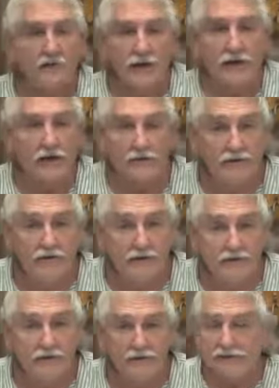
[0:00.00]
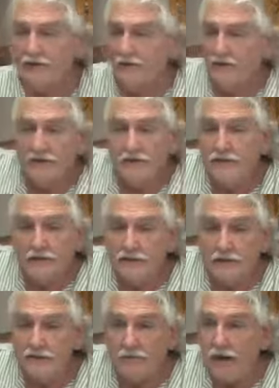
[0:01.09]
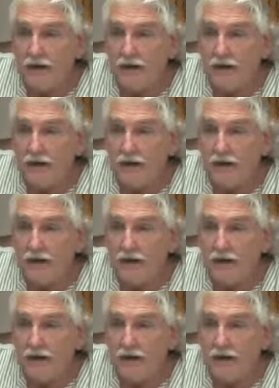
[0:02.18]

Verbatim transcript: They don't get it. This isn't just